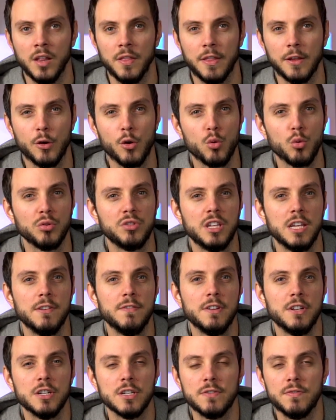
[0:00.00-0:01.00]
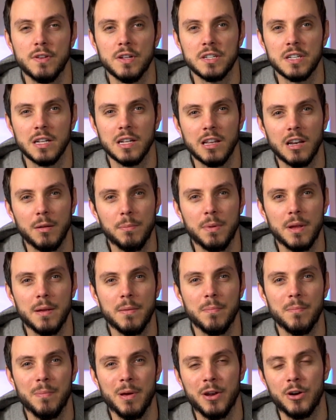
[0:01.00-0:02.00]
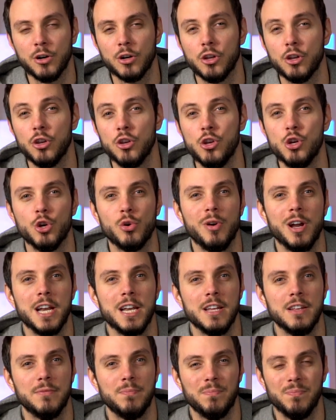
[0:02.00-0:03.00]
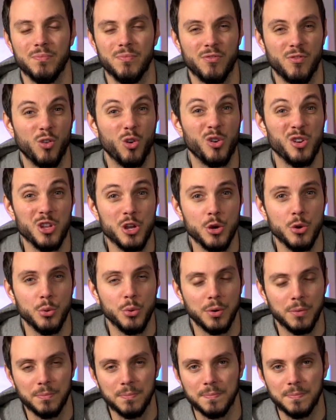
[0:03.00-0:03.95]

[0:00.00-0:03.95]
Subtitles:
The Google TV just feels a little bit better curated for you.